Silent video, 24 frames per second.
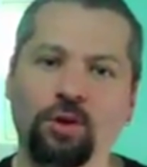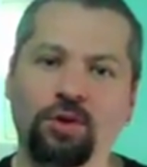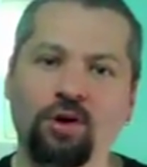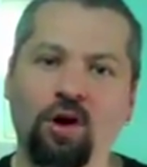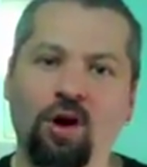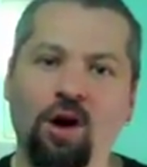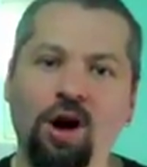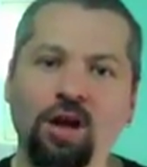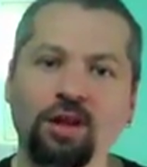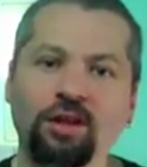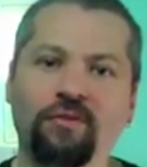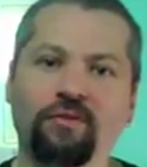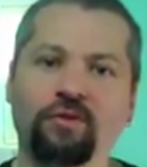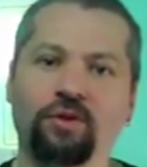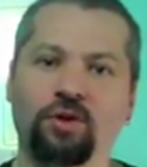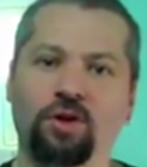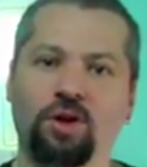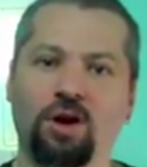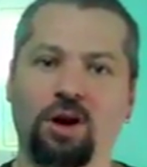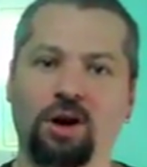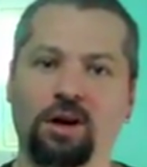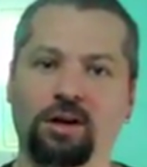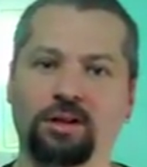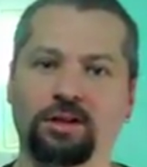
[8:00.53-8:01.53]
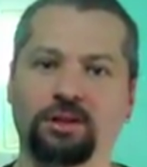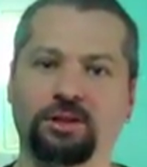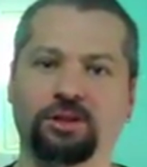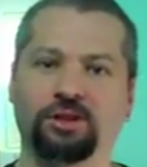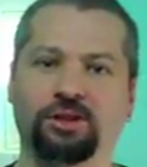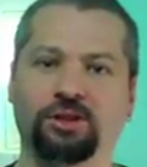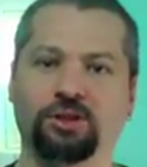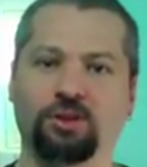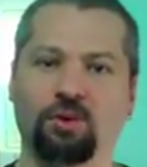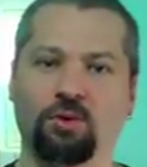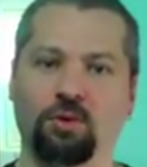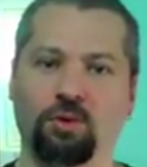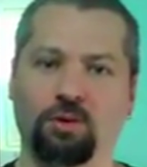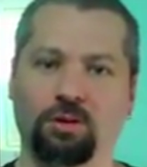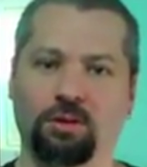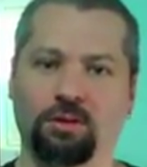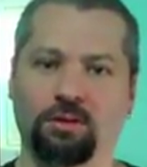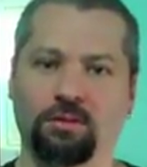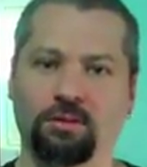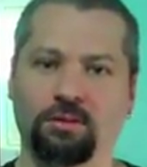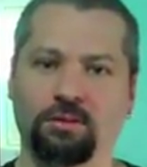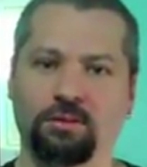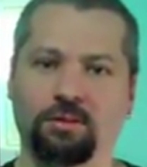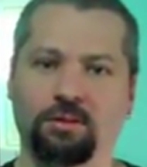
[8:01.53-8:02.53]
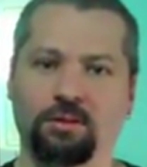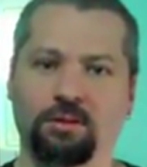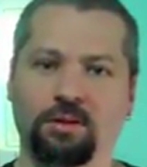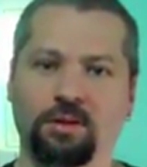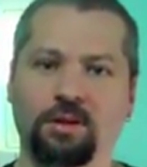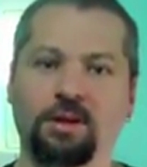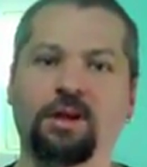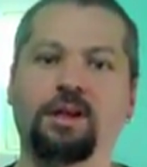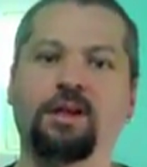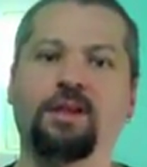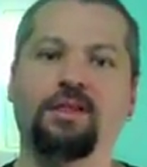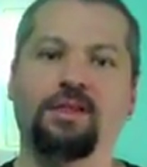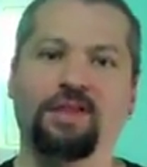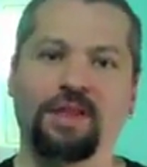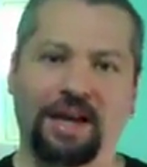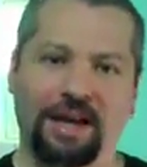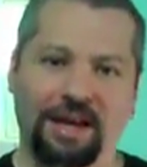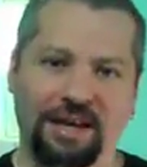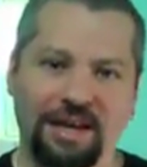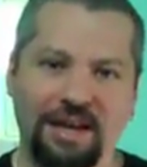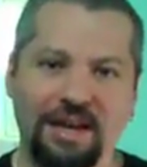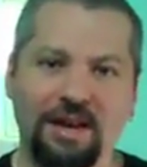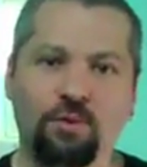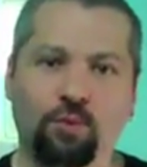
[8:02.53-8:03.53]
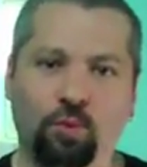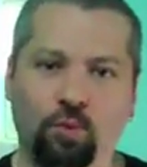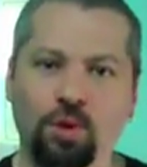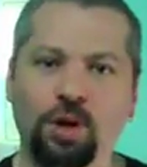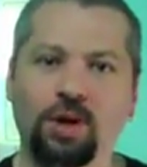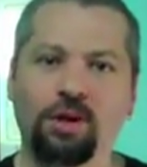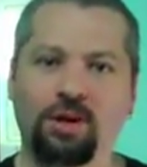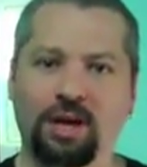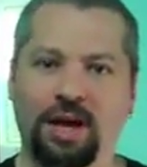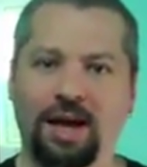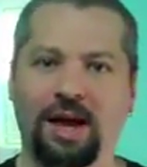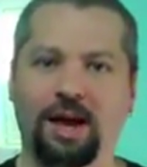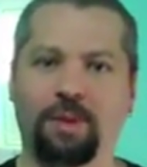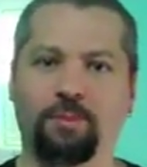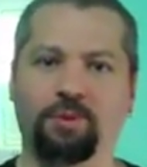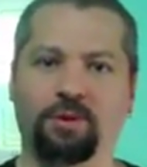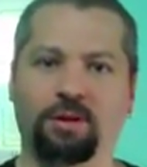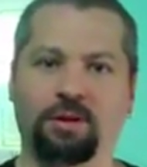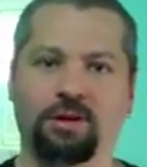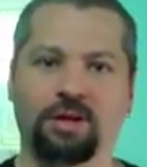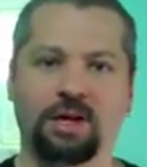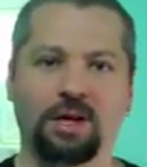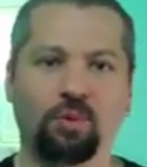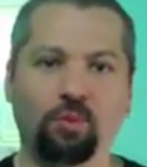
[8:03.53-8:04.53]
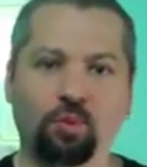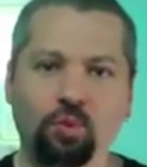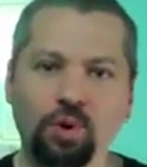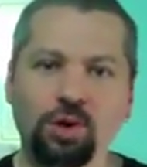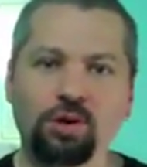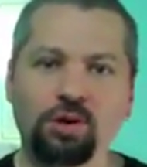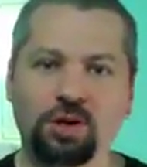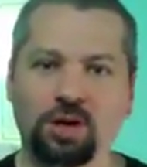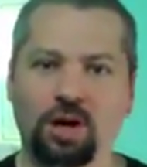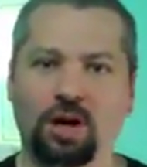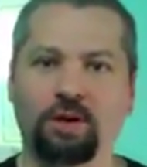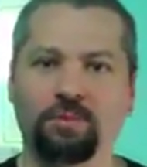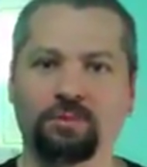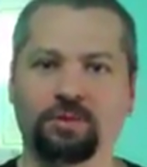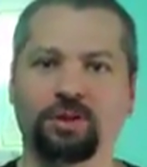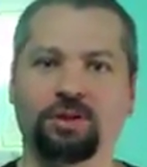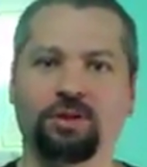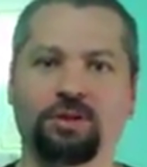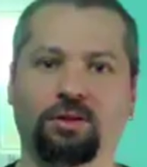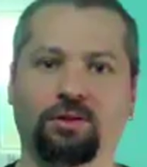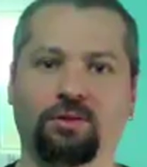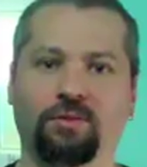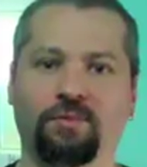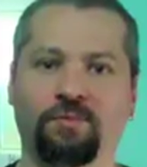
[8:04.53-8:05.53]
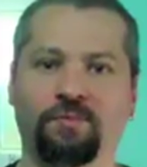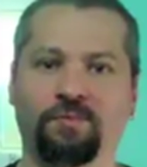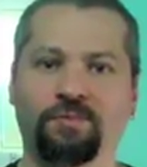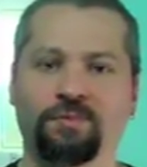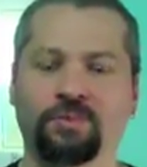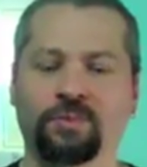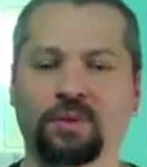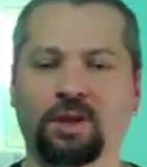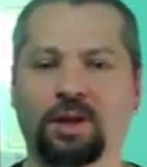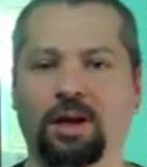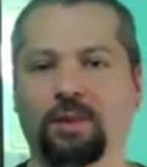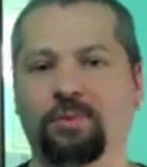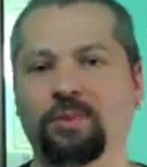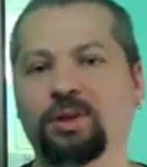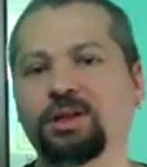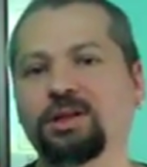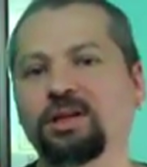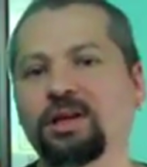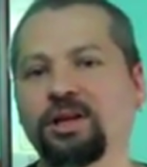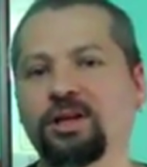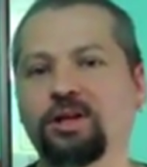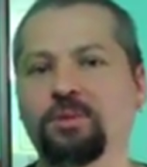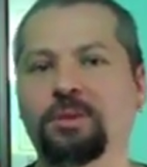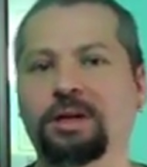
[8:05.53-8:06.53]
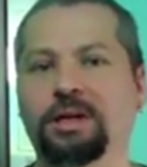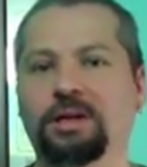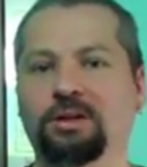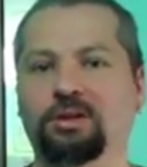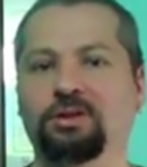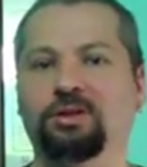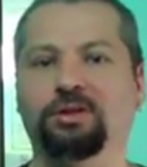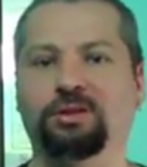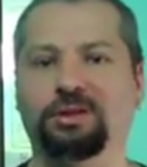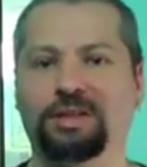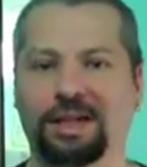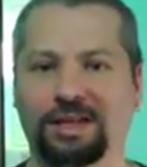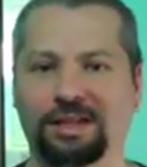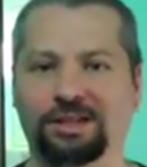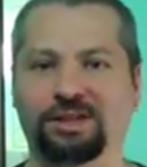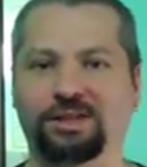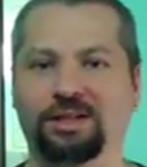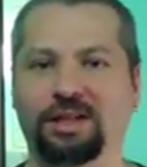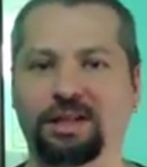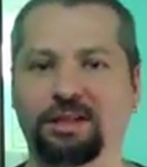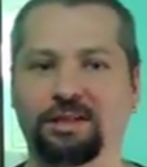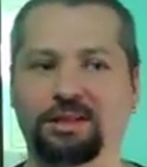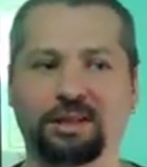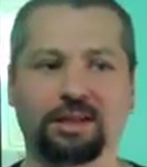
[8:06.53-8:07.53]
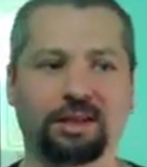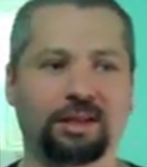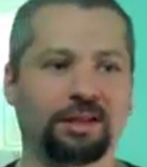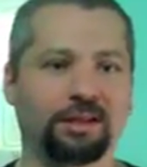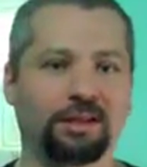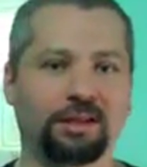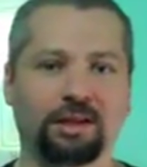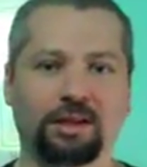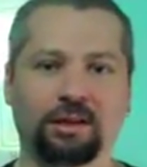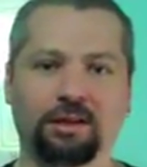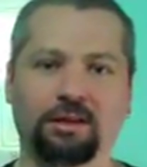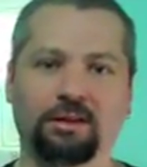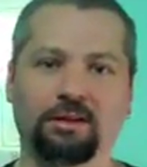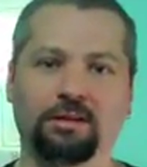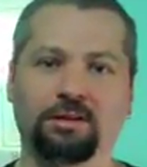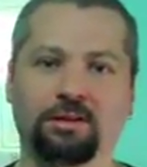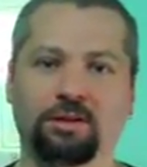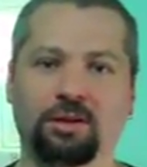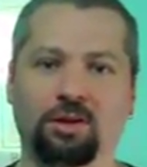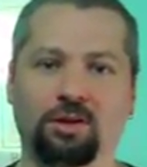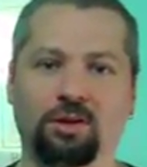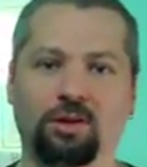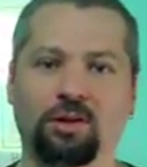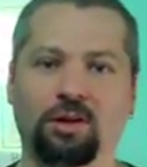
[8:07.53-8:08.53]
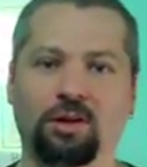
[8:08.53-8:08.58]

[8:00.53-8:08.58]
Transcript: with all of your heart and soul that it will happen. It will come to you. I'm going to tell you about a little test that I did, and